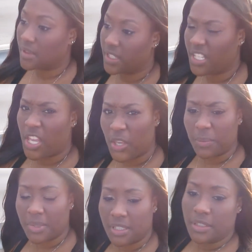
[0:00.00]
It's
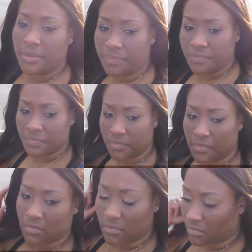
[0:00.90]
humid,
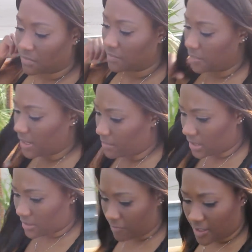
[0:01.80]
but
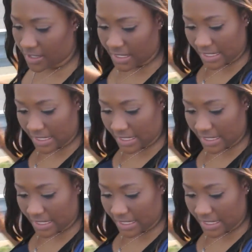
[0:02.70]
it's breezy.